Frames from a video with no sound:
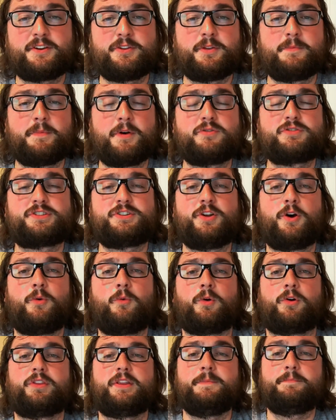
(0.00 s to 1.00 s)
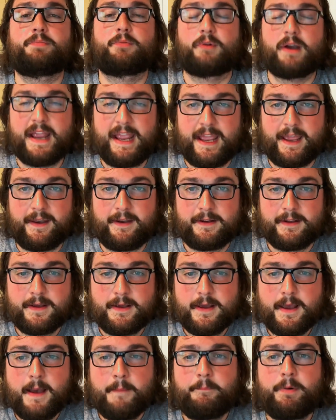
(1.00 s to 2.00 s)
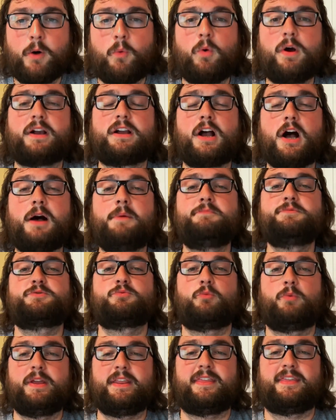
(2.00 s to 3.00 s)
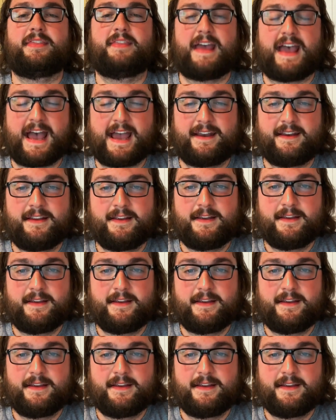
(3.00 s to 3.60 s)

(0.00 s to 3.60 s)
the most noteworthy brand. But what comes with that